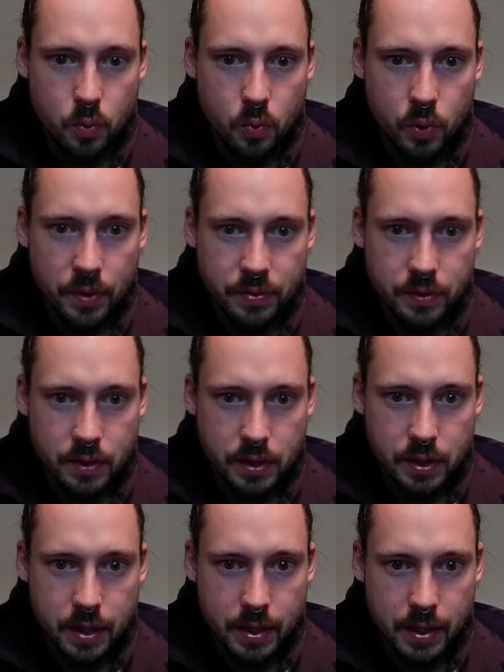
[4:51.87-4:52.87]
what
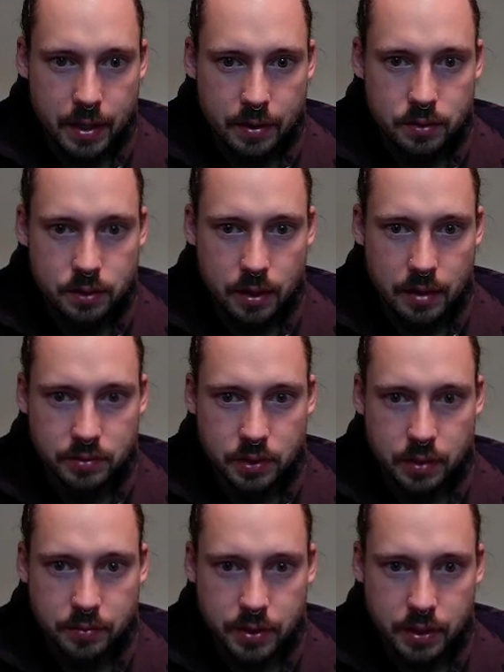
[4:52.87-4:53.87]
the
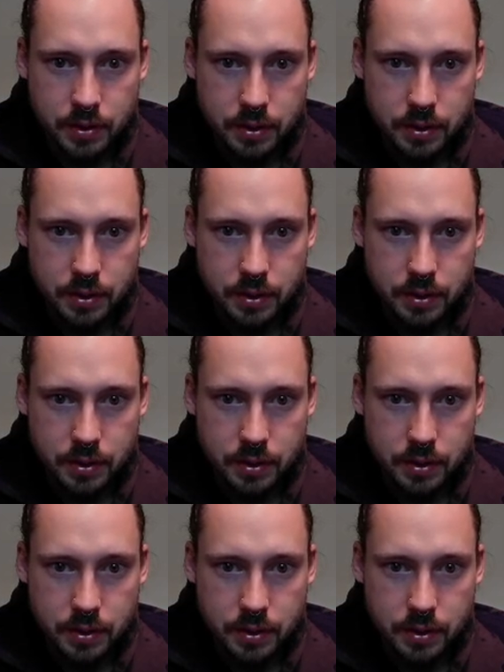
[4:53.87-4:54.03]
level of the Elite